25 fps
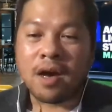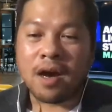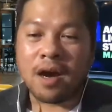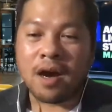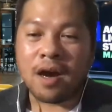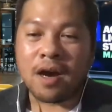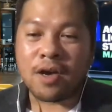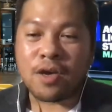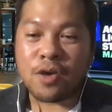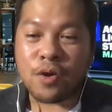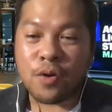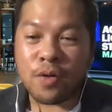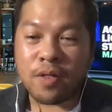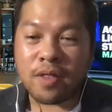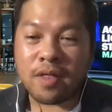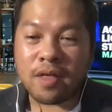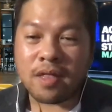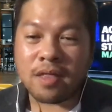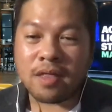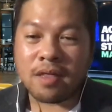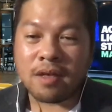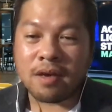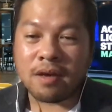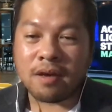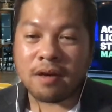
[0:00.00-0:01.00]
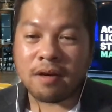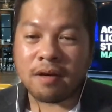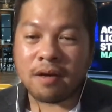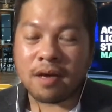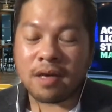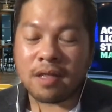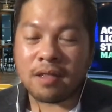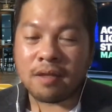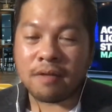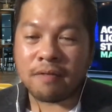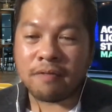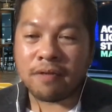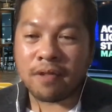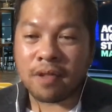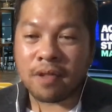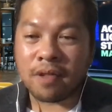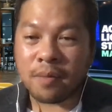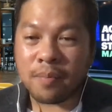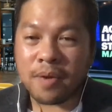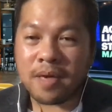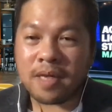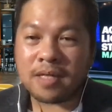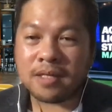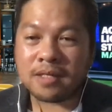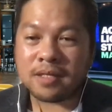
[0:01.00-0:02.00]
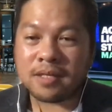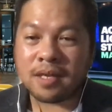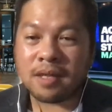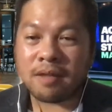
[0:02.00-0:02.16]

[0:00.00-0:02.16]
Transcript: youth in the Philippines.